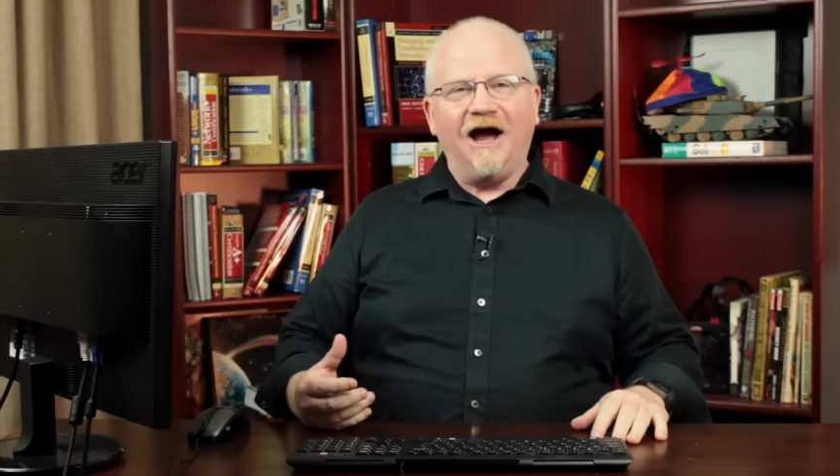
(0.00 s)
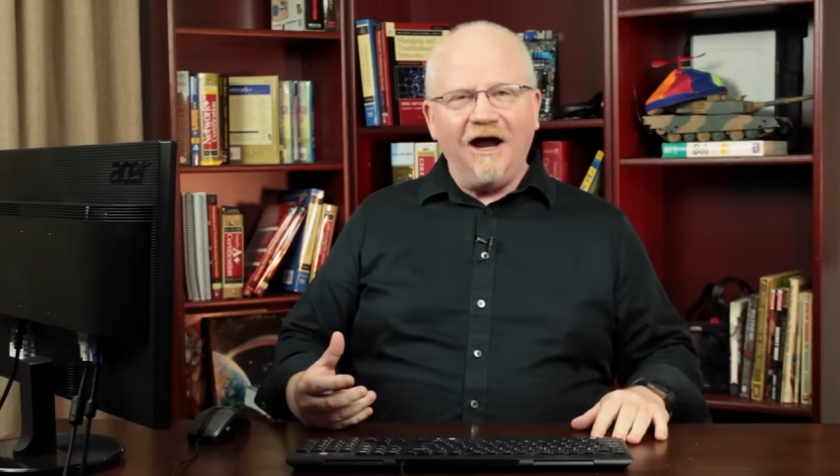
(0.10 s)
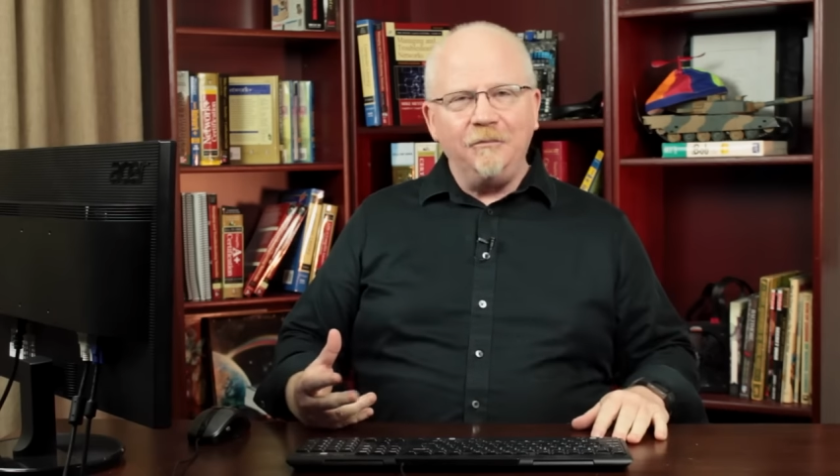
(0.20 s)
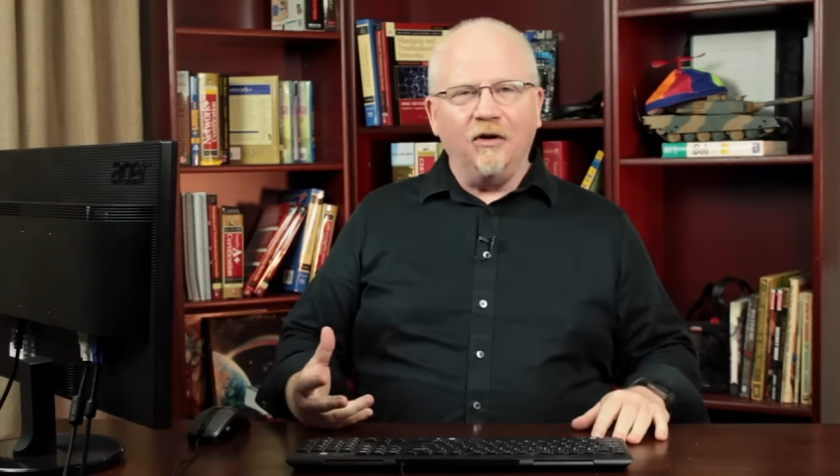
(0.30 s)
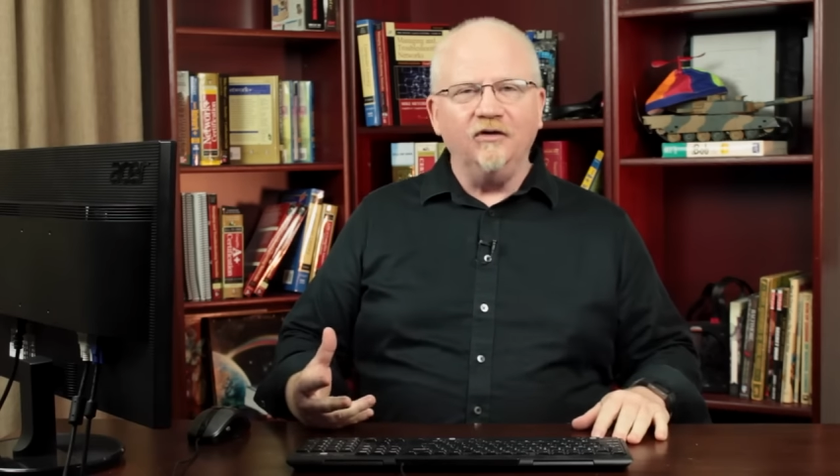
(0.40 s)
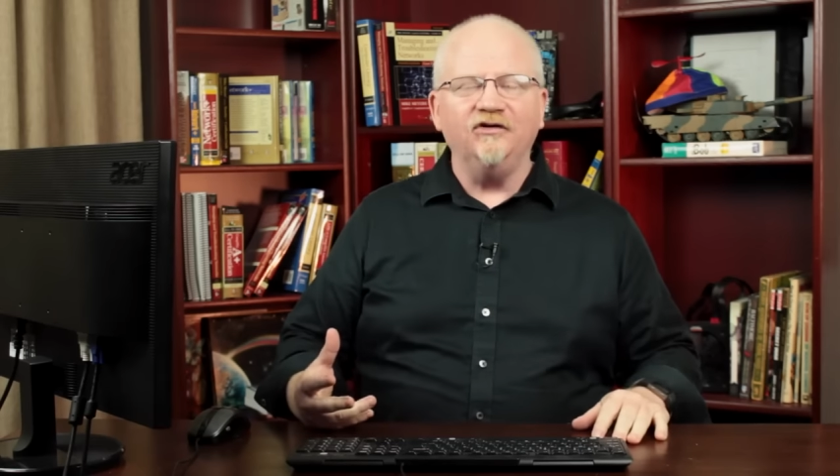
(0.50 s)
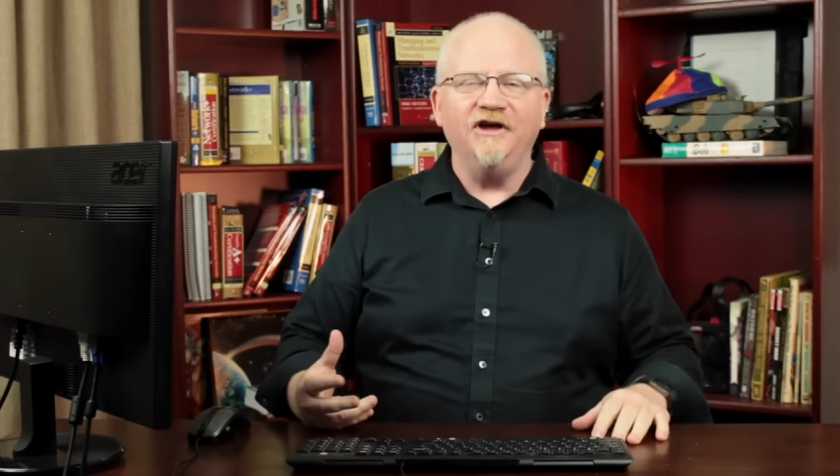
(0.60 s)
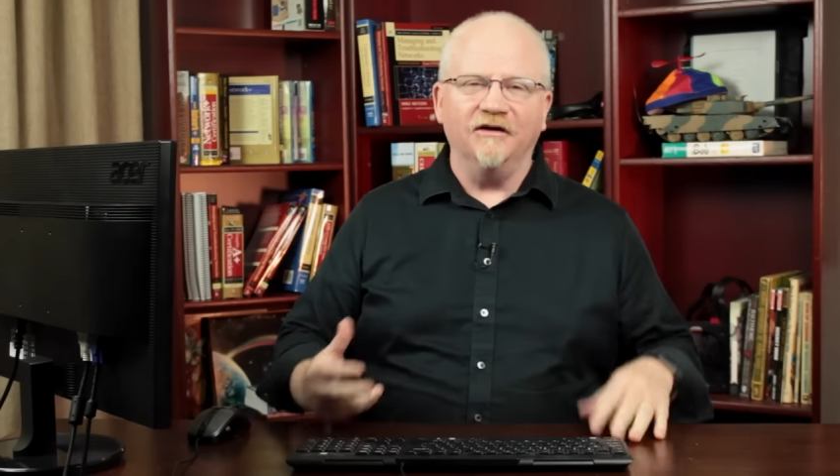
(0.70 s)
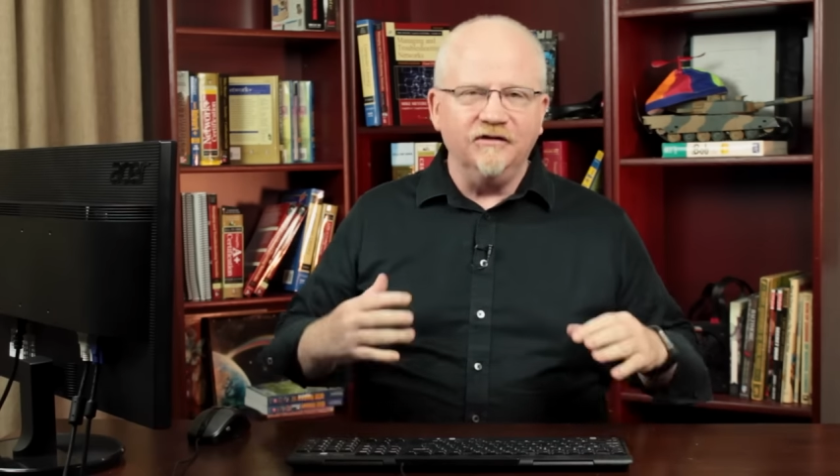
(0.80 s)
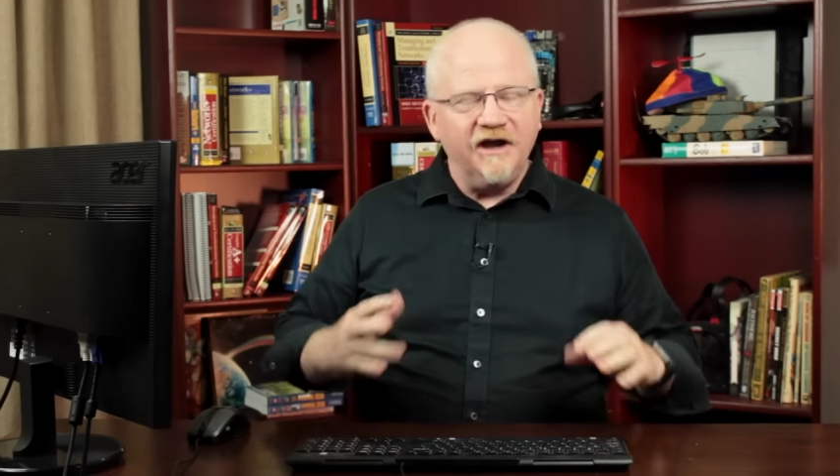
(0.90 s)
I personally
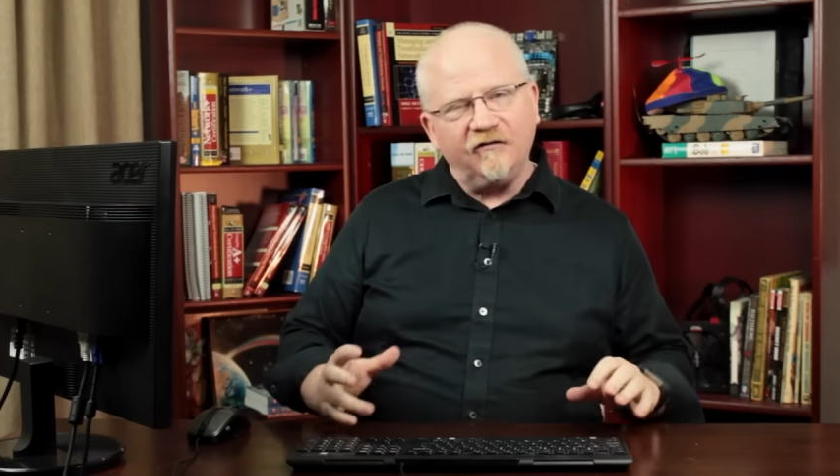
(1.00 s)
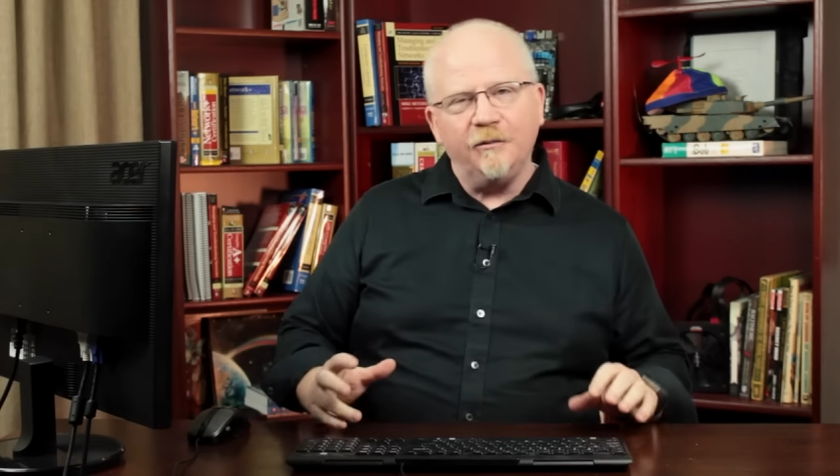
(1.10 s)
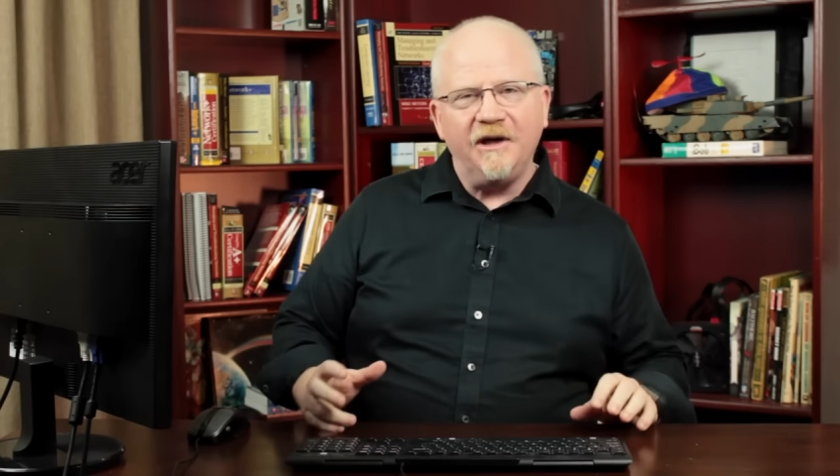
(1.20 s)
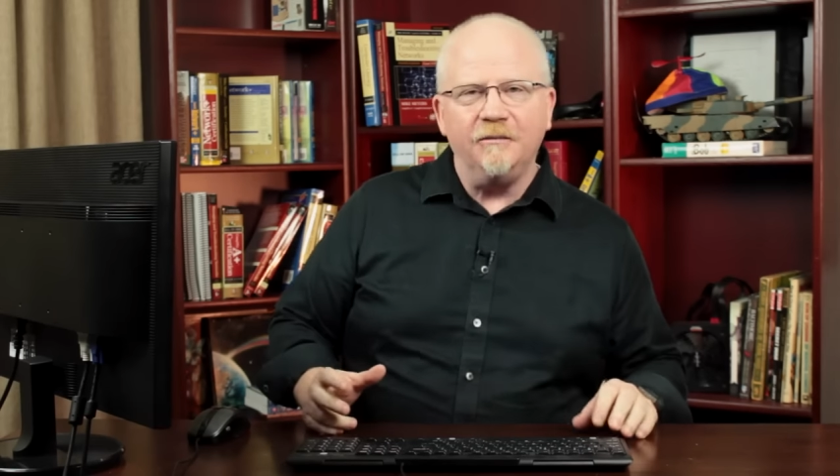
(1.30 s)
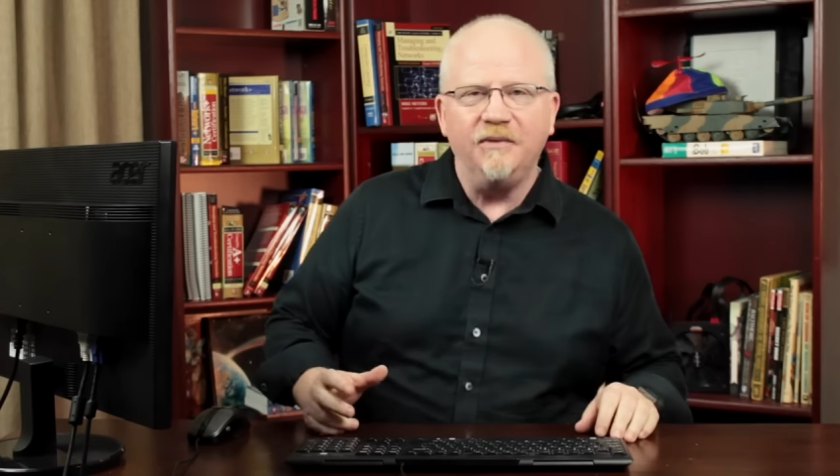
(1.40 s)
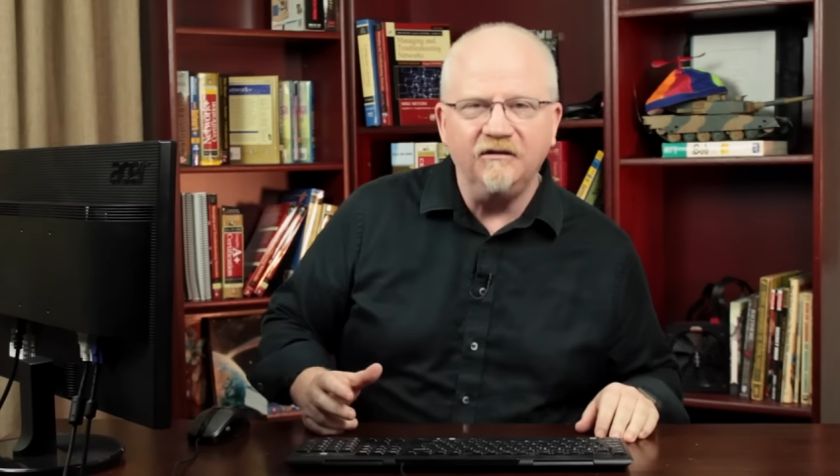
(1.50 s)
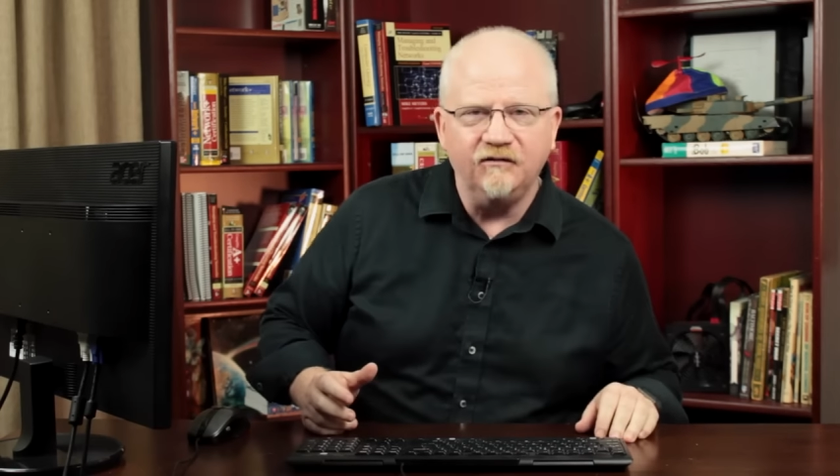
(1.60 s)
have never been a big